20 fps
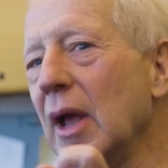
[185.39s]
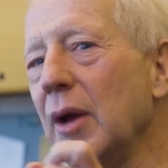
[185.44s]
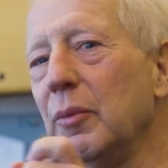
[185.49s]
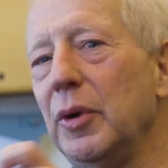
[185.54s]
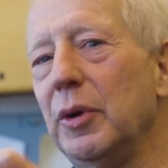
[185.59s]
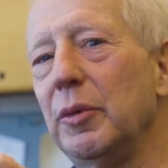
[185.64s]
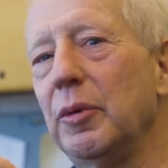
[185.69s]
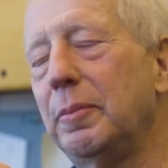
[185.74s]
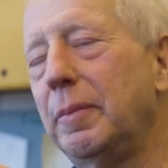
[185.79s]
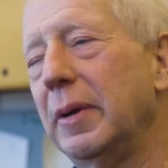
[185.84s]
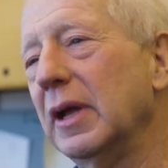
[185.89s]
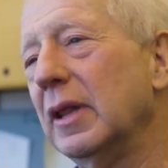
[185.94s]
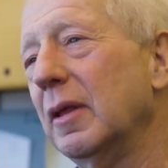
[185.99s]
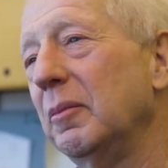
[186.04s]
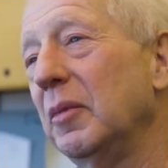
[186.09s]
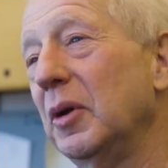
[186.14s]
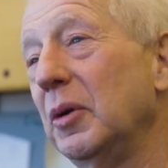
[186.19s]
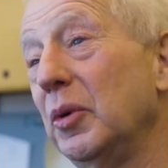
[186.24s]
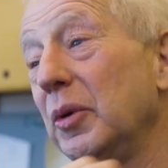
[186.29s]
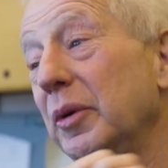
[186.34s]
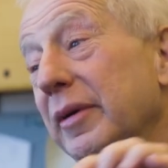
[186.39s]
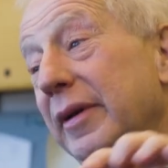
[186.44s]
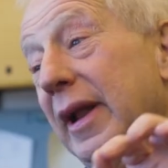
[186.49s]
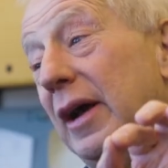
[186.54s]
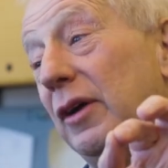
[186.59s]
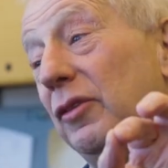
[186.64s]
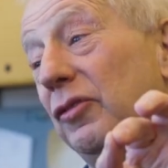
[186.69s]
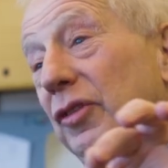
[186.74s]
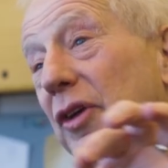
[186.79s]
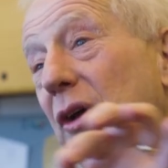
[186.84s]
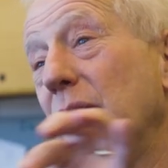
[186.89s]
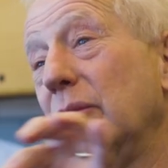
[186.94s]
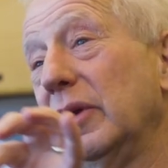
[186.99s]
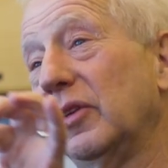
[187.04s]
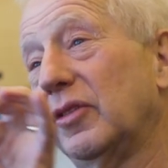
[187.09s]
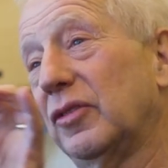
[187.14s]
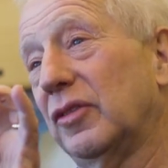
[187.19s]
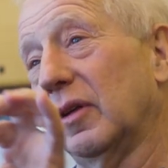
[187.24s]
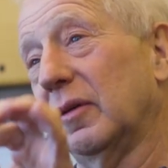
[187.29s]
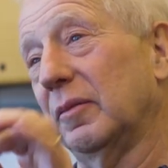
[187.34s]
And we would pick them and we would now
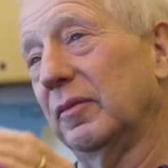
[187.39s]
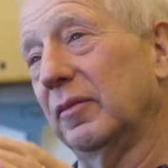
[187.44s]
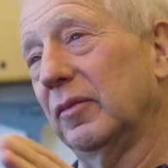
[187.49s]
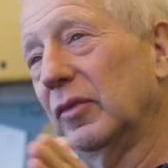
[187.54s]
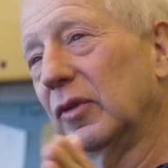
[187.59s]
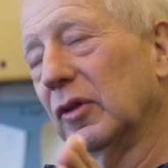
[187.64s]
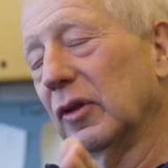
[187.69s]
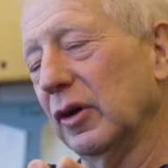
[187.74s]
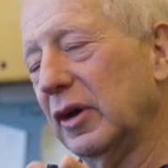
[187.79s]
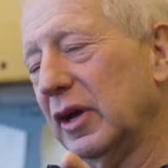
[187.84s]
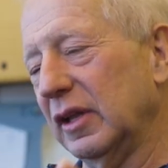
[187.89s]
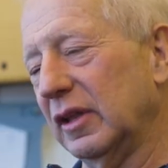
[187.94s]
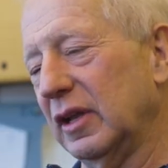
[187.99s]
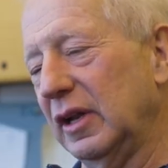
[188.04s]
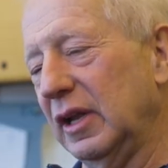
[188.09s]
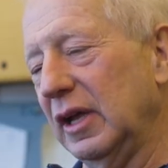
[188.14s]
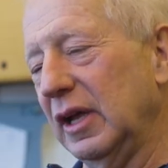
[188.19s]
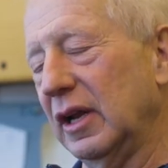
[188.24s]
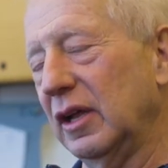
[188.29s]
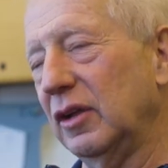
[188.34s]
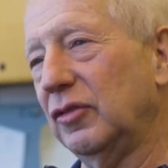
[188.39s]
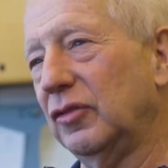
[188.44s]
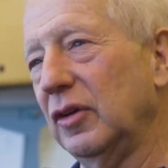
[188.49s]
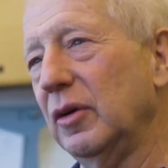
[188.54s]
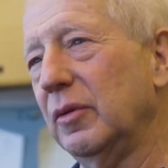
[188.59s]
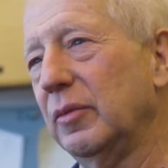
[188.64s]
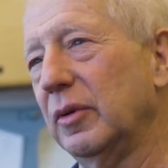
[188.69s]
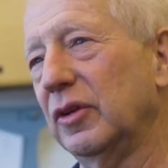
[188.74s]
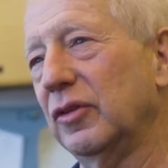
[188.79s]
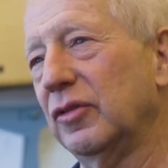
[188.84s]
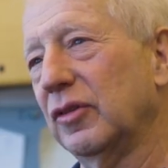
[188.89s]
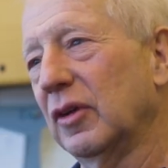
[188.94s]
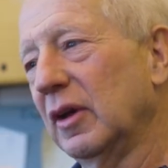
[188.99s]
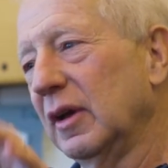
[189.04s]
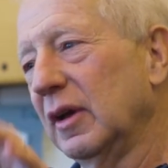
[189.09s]
sequence them, look at the D N A sequence